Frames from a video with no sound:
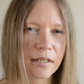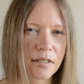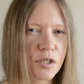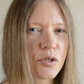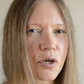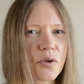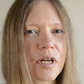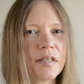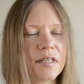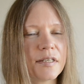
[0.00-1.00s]
Did you know
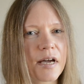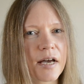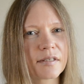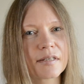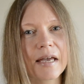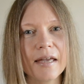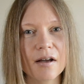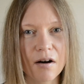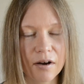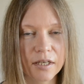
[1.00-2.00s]
that it has a
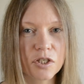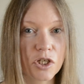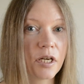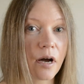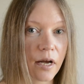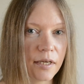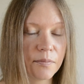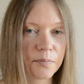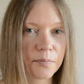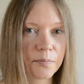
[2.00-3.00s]
high
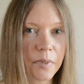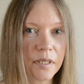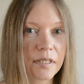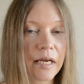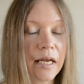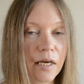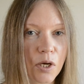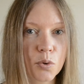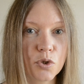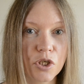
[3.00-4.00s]
GI but a
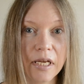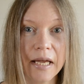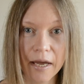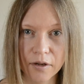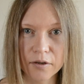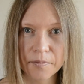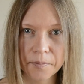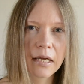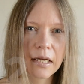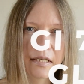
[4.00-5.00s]
low GL?
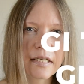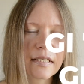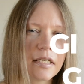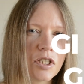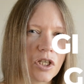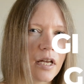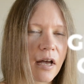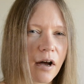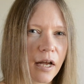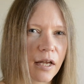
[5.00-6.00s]
It has a
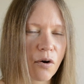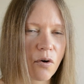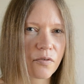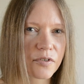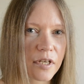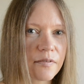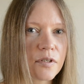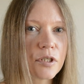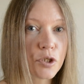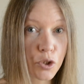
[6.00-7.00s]
GI of
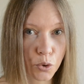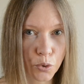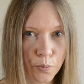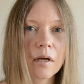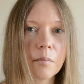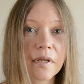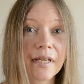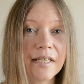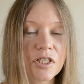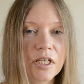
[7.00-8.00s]
72, but
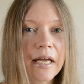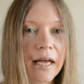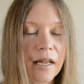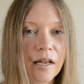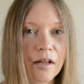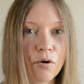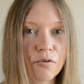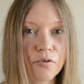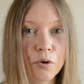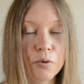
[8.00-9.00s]
a GL
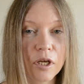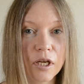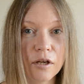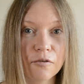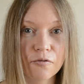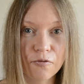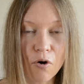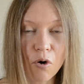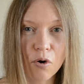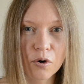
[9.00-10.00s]
of only
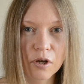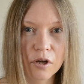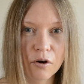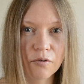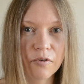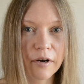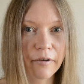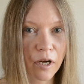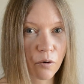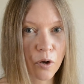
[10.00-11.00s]
4 of a
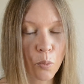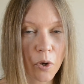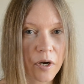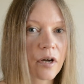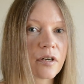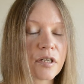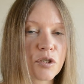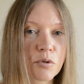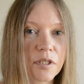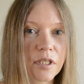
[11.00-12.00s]
regular
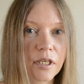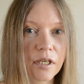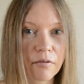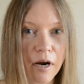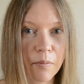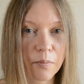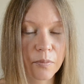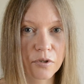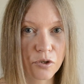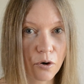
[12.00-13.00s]
120 gram
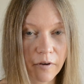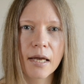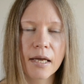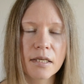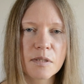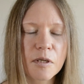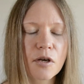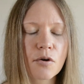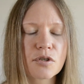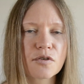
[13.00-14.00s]
serving. It's
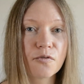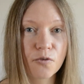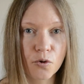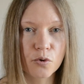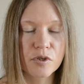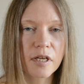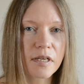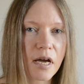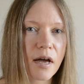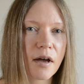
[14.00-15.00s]
because foods that
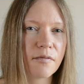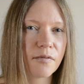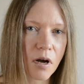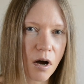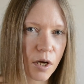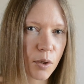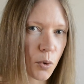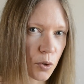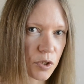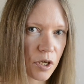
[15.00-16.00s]
have high
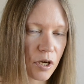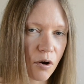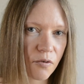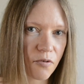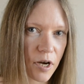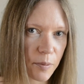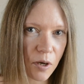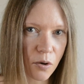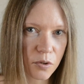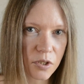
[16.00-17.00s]
water or fiber
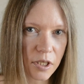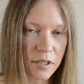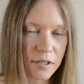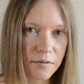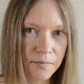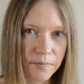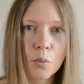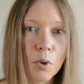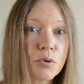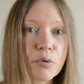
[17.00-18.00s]
content
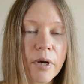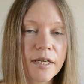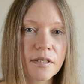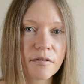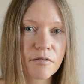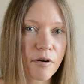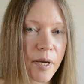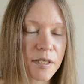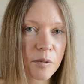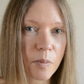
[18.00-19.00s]
won't create
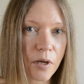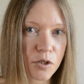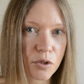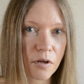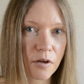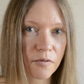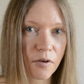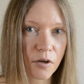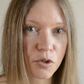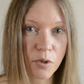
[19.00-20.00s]
dramatic blood sugar
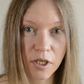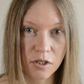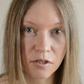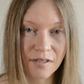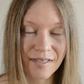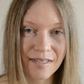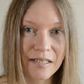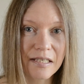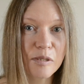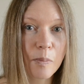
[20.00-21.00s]
fluctuations
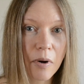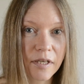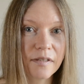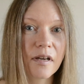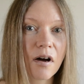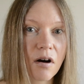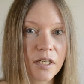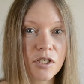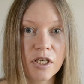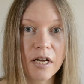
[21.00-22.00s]
despite their high
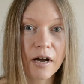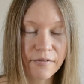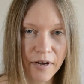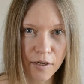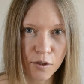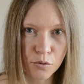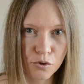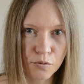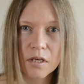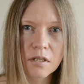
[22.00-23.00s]
GI
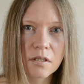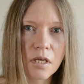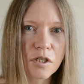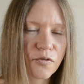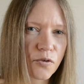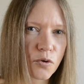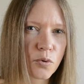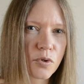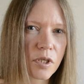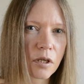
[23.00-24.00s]
values. Such
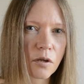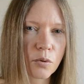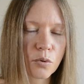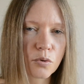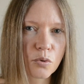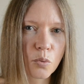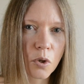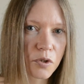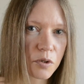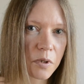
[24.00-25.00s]
foods include
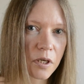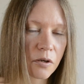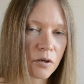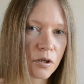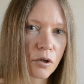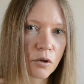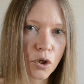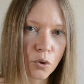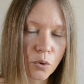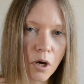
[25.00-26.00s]
watermelon,
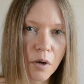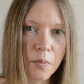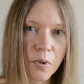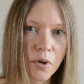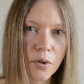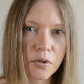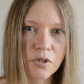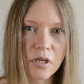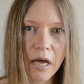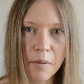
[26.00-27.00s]

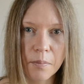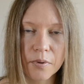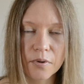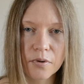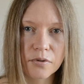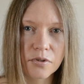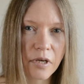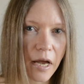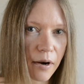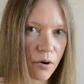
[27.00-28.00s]
cucumbers, apples,
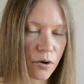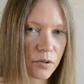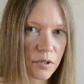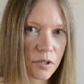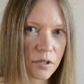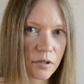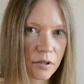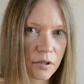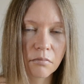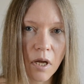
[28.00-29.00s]
carrots,
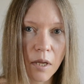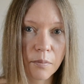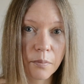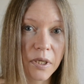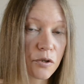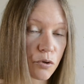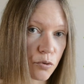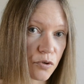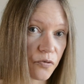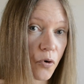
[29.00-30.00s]
and
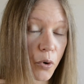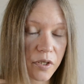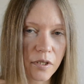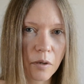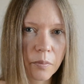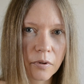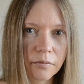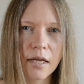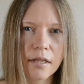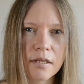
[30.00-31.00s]
beetroots, for
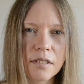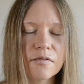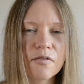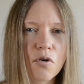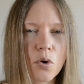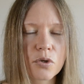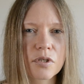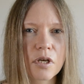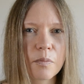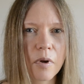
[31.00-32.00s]
example. This of
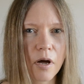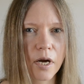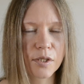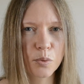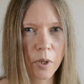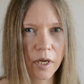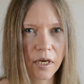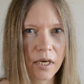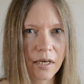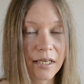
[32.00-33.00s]
course applies
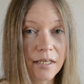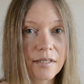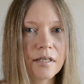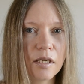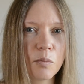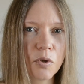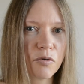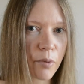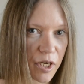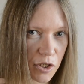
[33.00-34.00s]
when eaten in
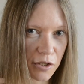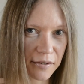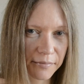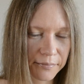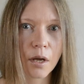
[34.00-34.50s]
moderation.